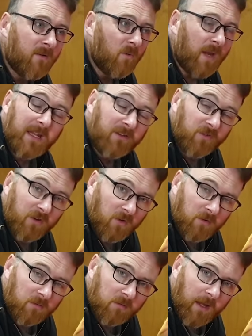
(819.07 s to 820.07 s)
ages
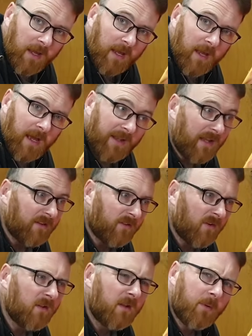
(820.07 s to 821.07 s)
ago, and it's
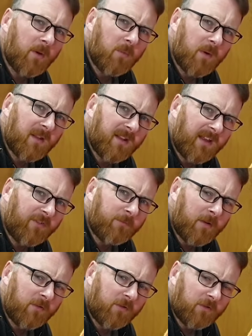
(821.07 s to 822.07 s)
around about where the diff
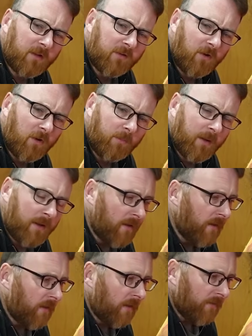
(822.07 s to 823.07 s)
mounts on the top.
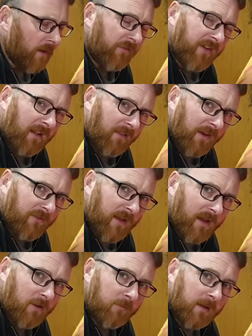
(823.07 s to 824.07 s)
Now I've kind of left
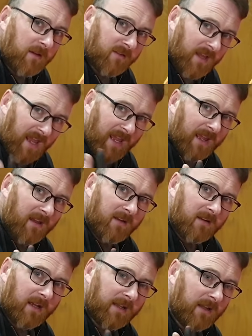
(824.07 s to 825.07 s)
that out because A,
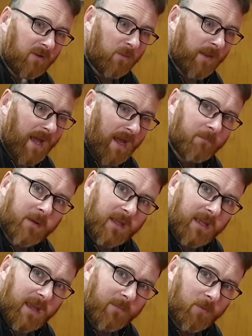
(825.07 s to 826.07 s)
I didn't know where the
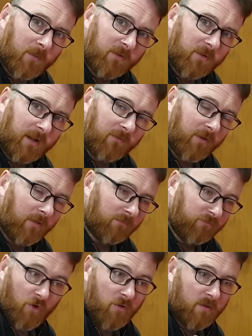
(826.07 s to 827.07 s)
handbrake cable was going to
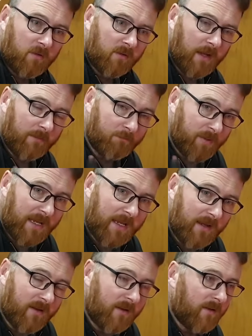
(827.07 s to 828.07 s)
route, and
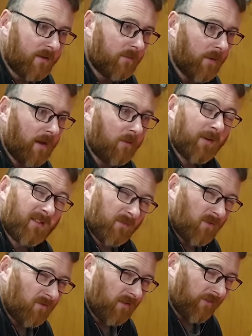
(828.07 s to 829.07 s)
B, well, because I'm
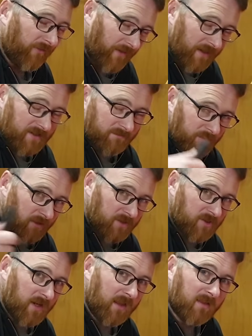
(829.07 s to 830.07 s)
not really finished putting
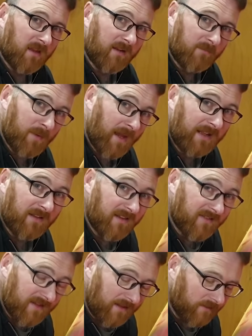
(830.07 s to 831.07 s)
strength in behind the
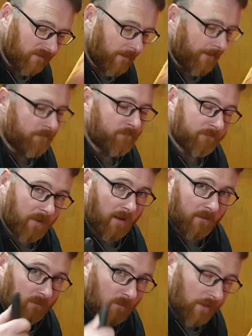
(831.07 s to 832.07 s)
seats.
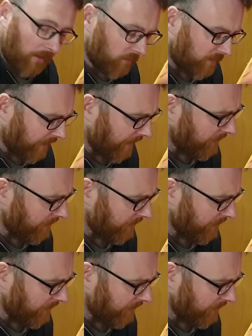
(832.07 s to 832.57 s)
But we'll get onto that